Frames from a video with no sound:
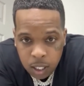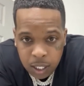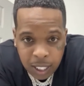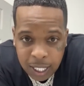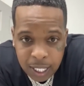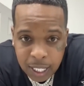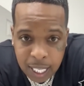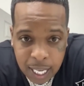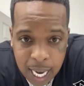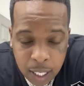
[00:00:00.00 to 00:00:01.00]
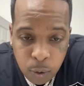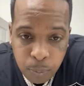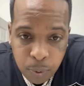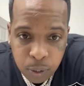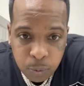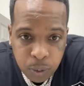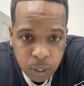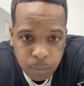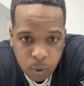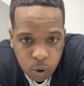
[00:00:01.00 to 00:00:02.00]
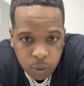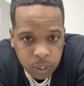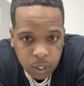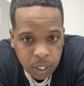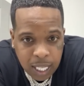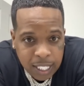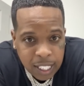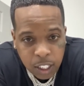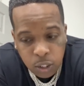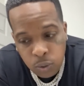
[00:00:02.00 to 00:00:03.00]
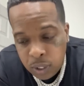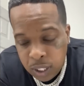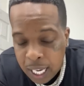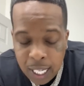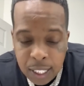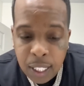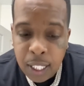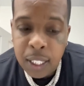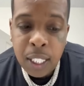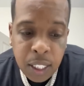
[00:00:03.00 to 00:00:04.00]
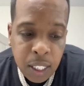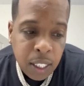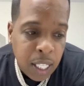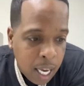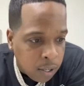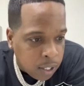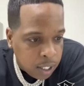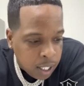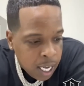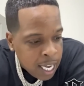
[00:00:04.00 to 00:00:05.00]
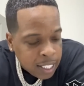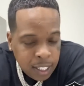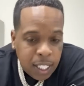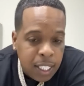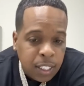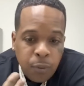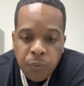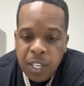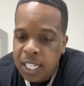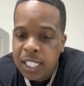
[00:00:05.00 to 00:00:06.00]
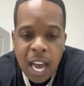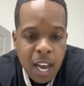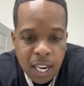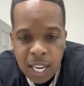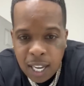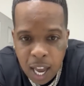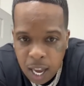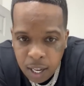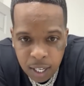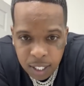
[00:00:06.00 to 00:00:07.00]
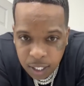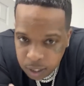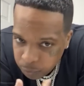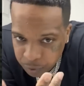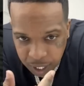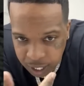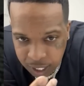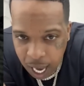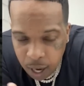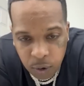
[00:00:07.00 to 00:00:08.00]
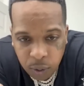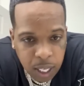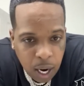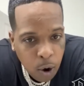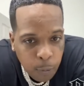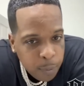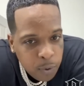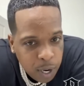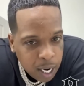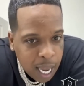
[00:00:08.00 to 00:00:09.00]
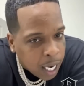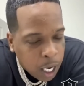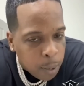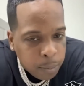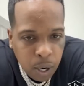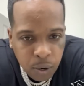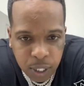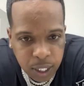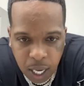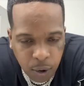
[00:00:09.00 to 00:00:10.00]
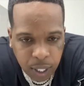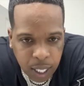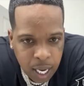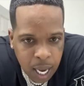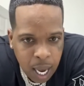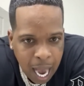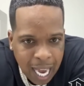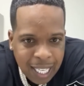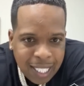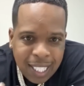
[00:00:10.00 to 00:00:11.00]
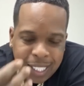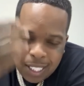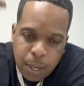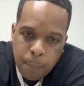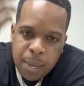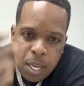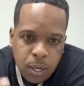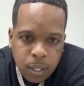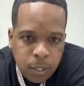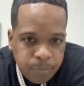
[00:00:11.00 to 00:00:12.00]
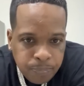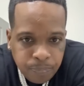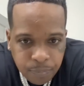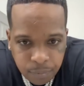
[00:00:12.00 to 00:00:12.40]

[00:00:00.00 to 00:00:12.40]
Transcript: Cause these ain't got no principles and morals. You know, they just say this shit cause that shit sound good. See, this the finesse y'all ain't get. This the finesse y'all don't get. I don't be really like coming on here talking and I let that shit build all